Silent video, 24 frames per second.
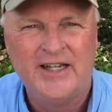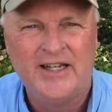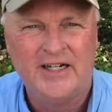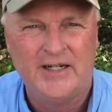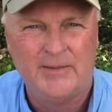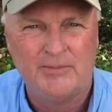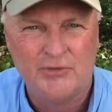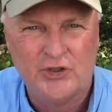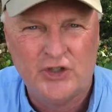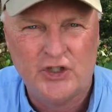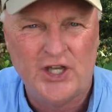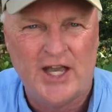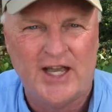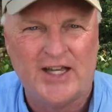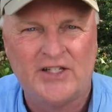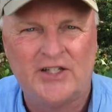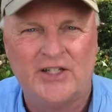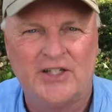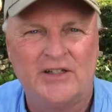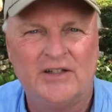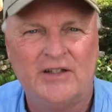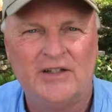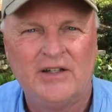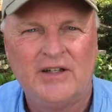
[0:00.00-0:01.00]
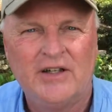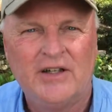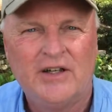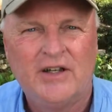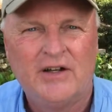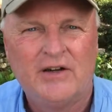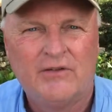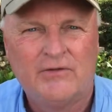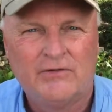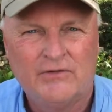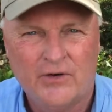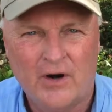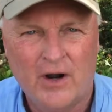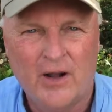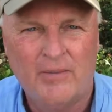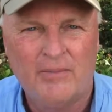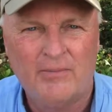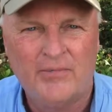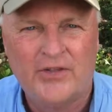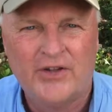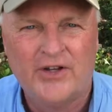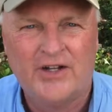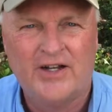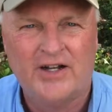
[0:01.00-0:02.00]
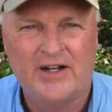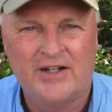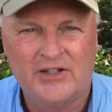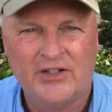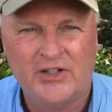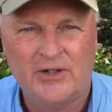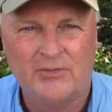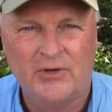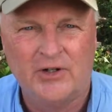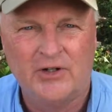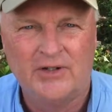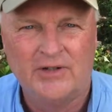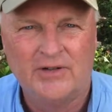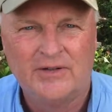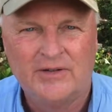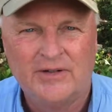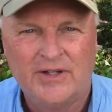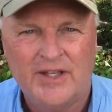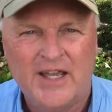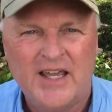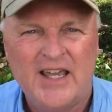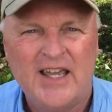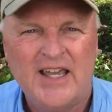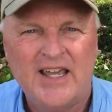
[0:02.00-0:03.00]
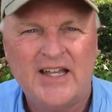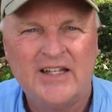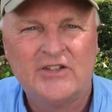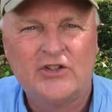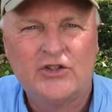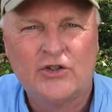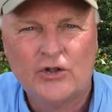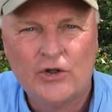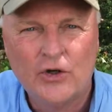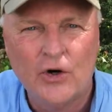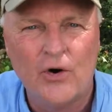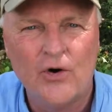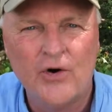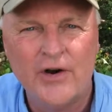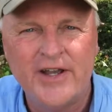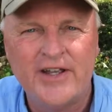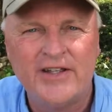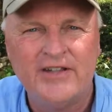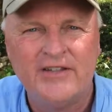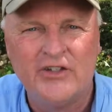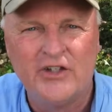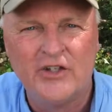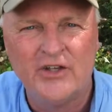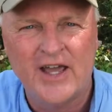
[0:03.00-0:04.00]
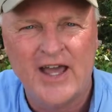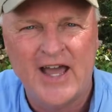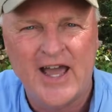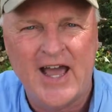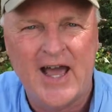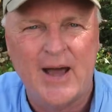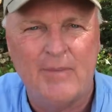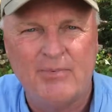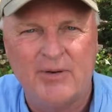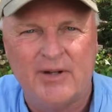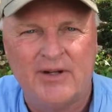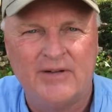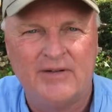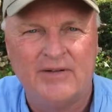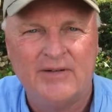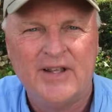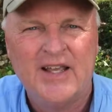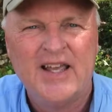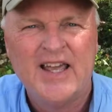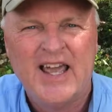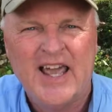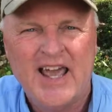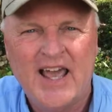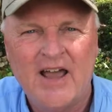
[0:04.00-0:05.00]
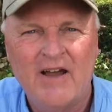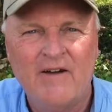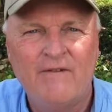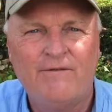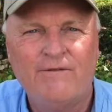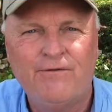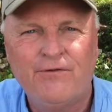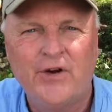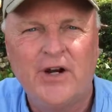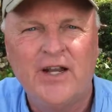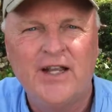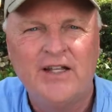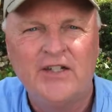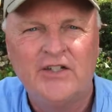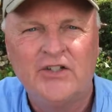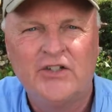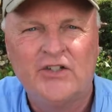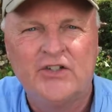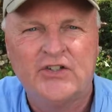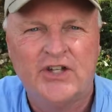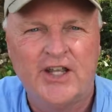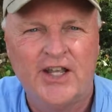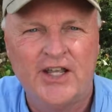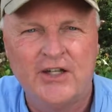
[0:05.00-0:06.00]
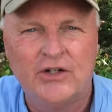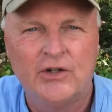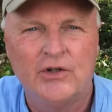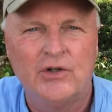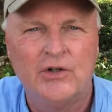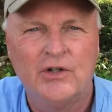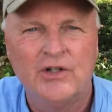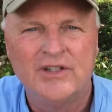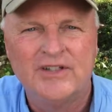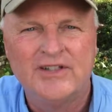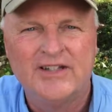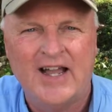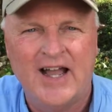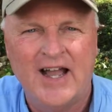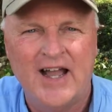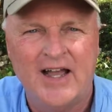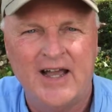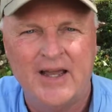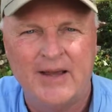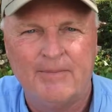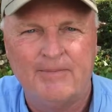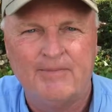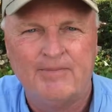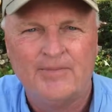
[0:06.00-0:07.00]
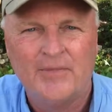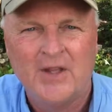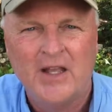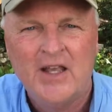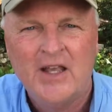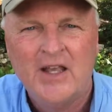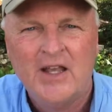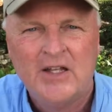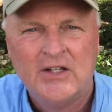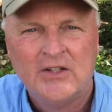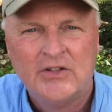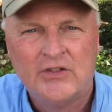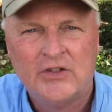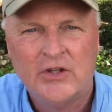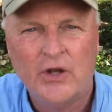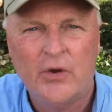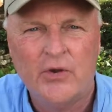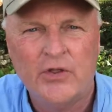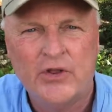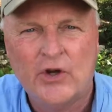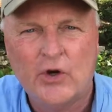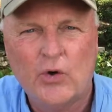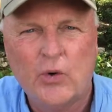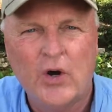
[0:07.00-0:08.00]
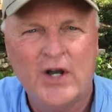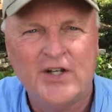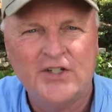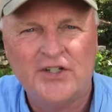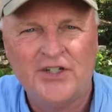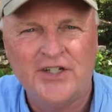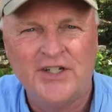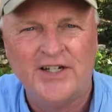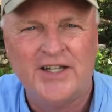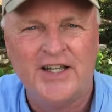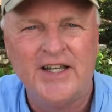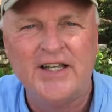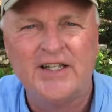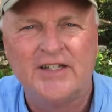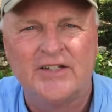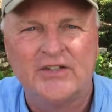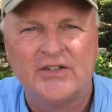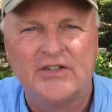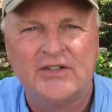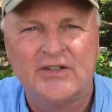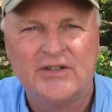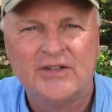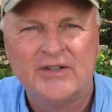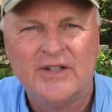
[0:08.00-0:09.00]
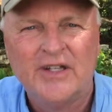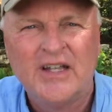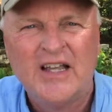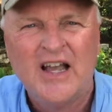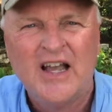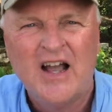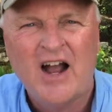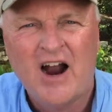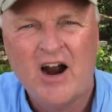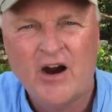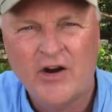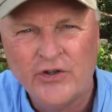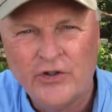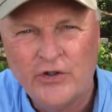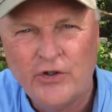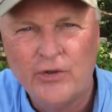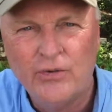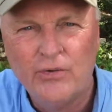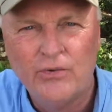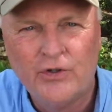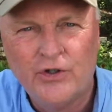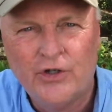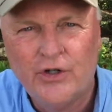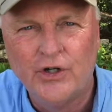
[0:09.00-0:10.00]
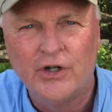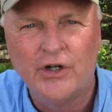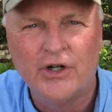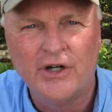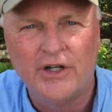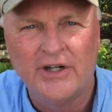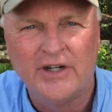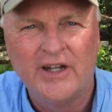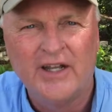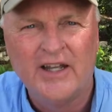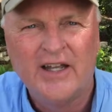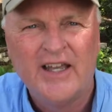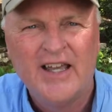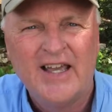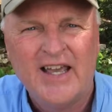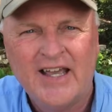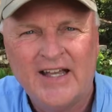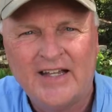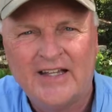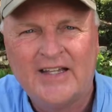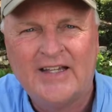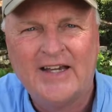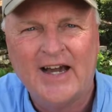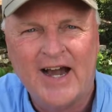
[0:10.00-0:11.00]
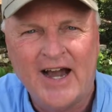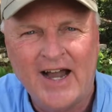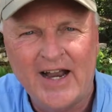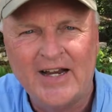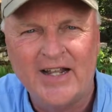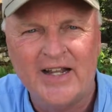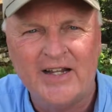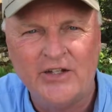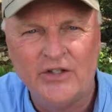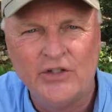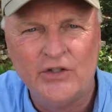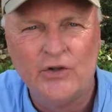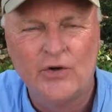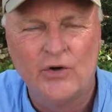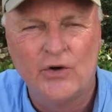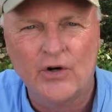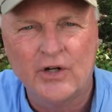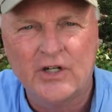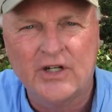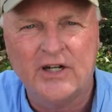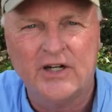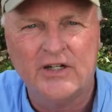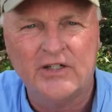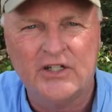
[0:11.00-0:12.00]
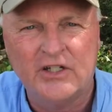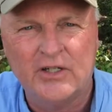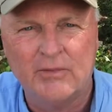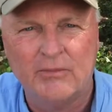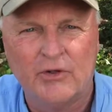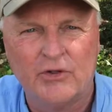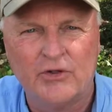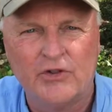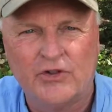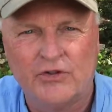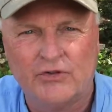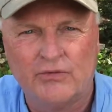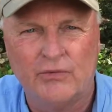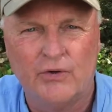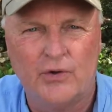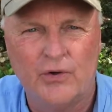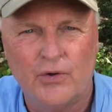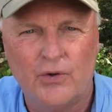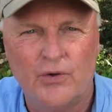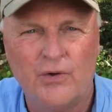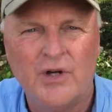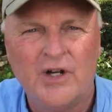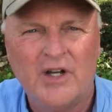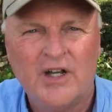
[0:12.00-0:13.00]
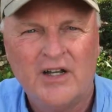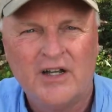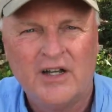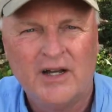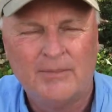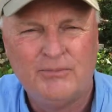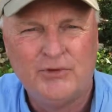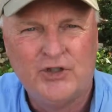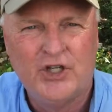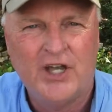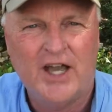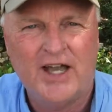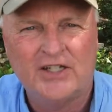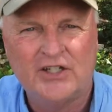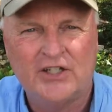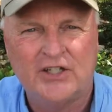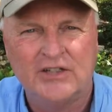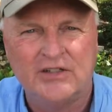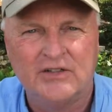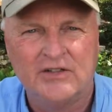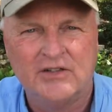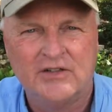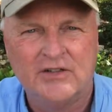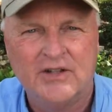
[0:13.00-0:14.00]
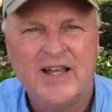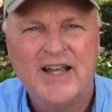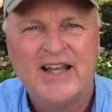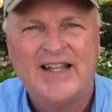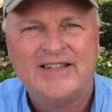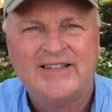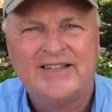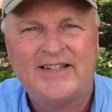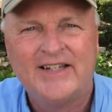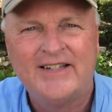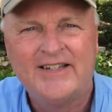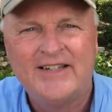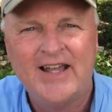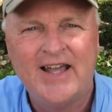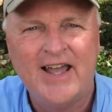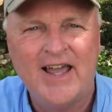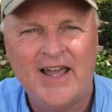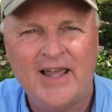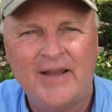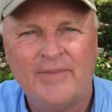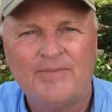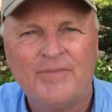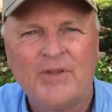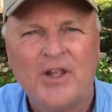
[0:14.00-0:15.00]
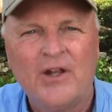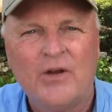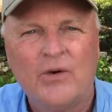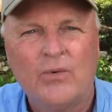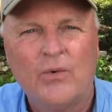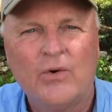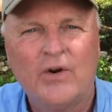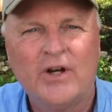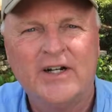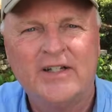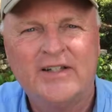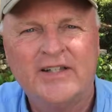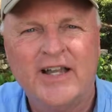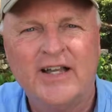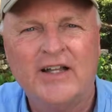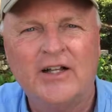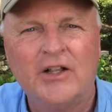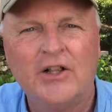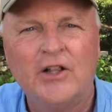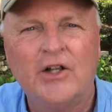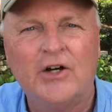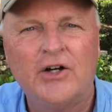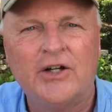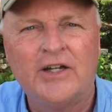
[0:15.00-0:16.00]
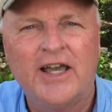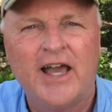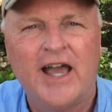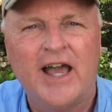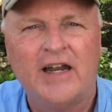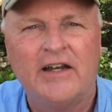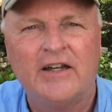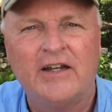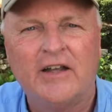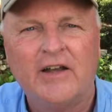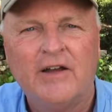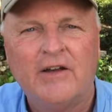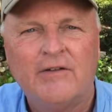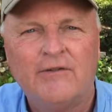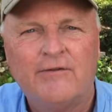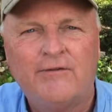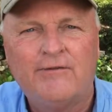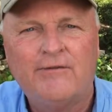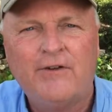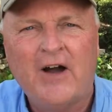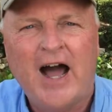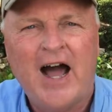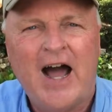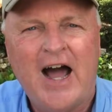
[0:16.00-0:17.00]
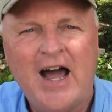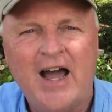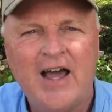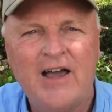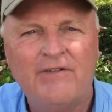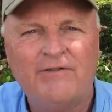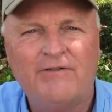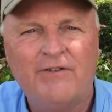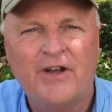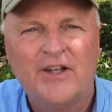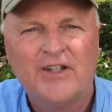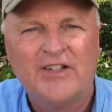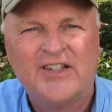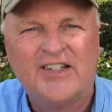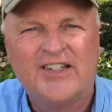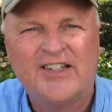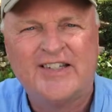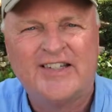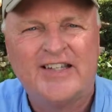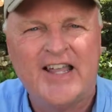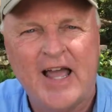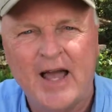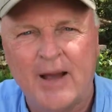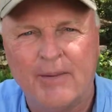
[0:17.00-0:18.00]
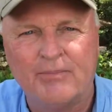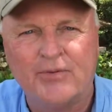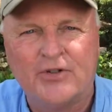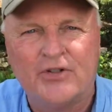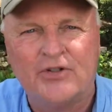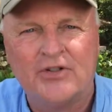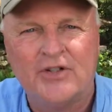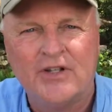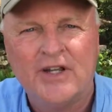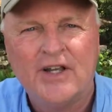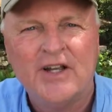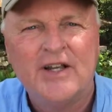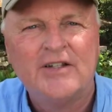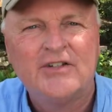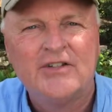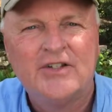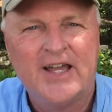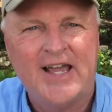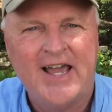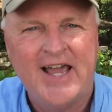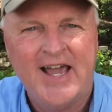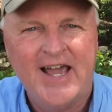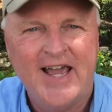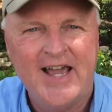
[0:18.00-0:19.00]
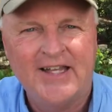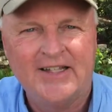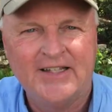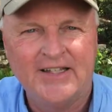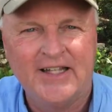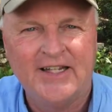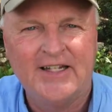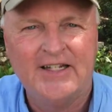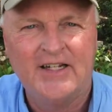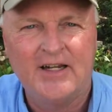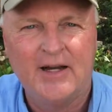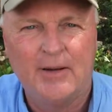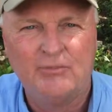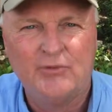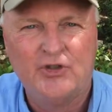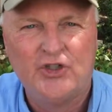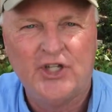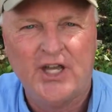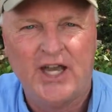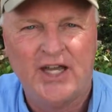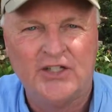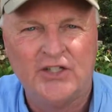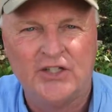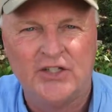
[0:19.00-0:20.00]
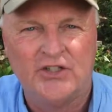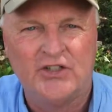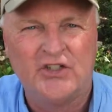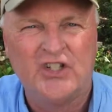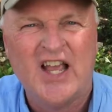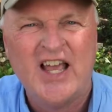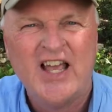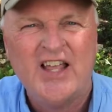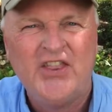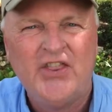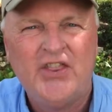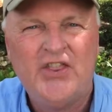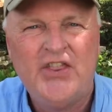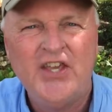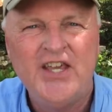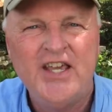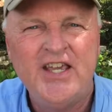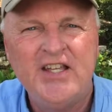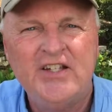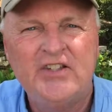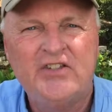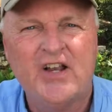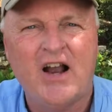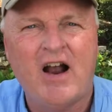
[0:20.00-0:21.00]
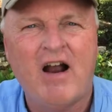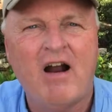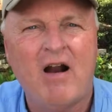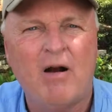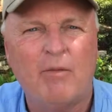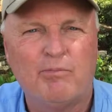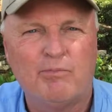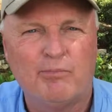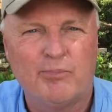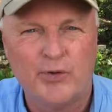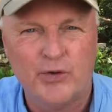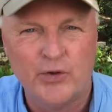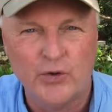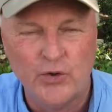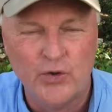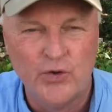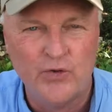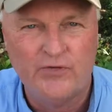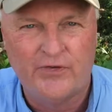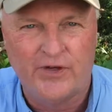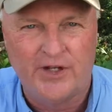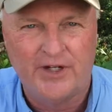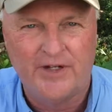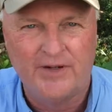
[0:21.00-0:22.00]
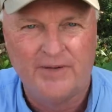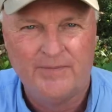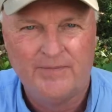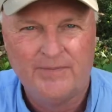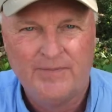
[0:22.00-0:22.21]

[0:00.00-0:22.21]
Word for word: an objection from the customer. It's going to happen every single time. So the question is, are you good at guiding your customers through objections? Today, we're going to take a look at five steps to handling objections. These are proven.